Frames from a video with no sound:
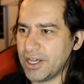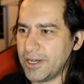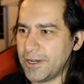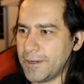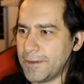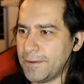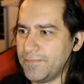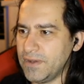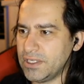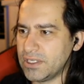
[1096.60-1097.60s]

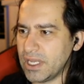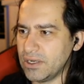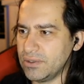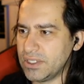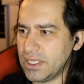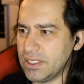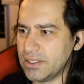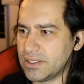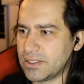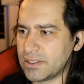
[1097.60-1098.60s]
Features a lieutenant